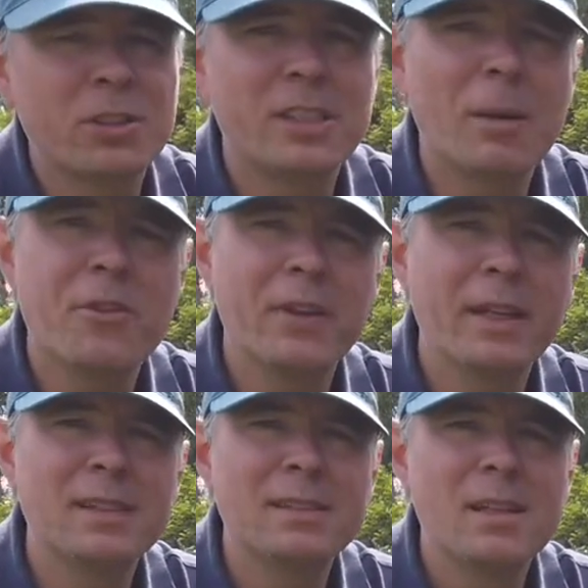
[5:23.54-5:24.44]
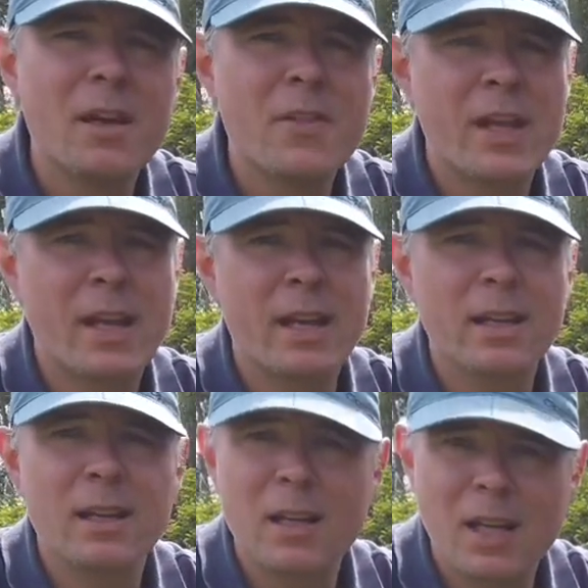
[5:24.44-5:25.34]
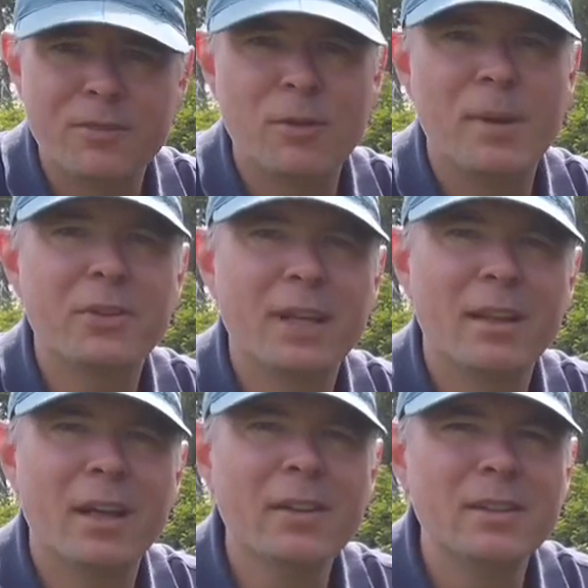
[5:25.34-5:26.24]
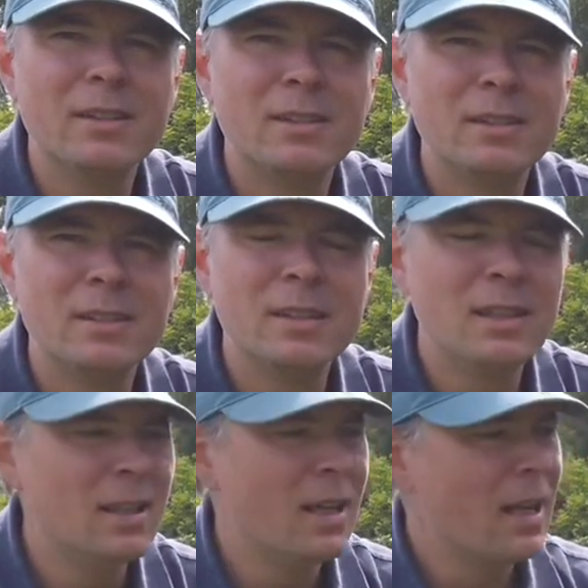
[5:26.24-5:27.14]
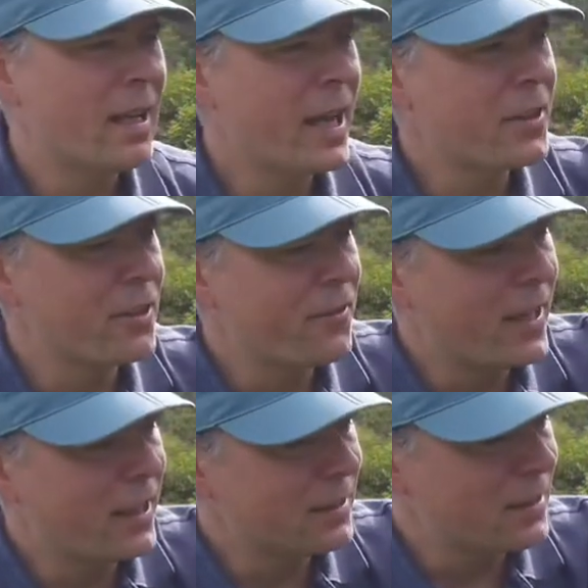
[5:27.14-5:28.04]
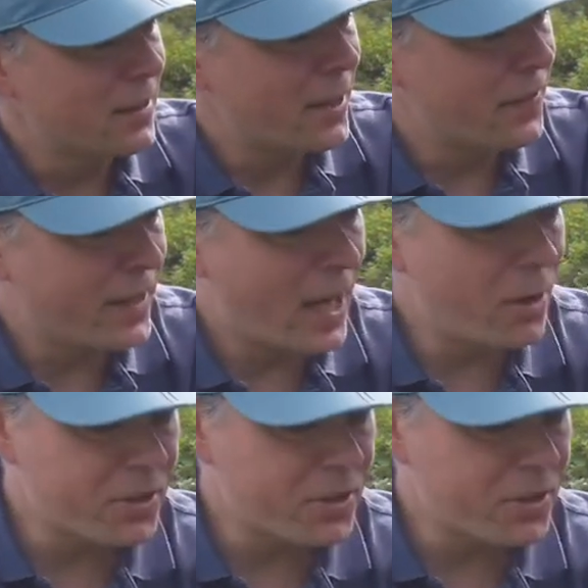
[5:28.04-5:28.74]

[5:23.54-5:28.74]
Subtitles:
some things that I love about Enan, like the fact that the outer